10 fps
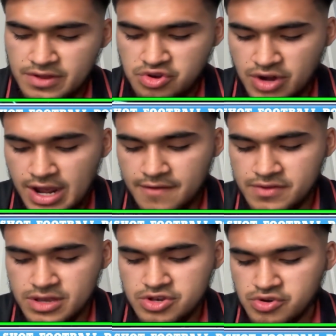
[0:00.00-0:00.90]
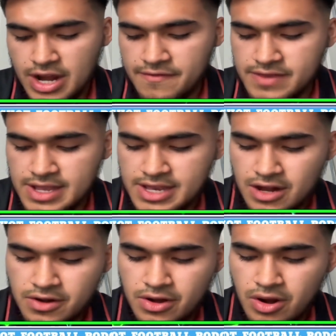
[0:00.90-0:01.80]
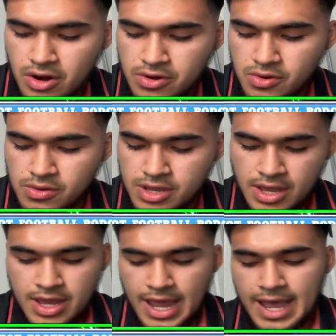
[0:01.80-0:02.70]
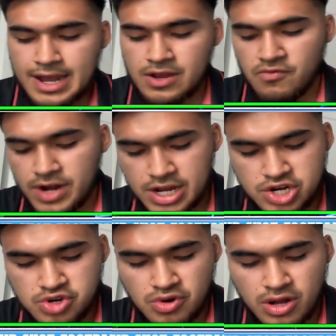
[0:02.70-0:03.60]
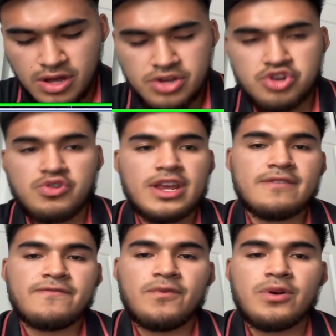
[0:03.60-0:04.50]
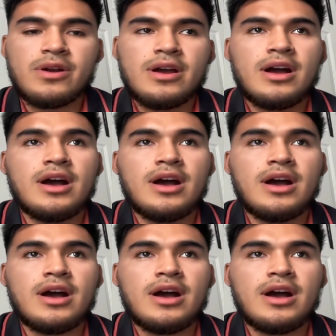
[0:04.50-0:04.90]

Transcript: the draft, drafting Terrion Arnold, adding Rakestraw, trading for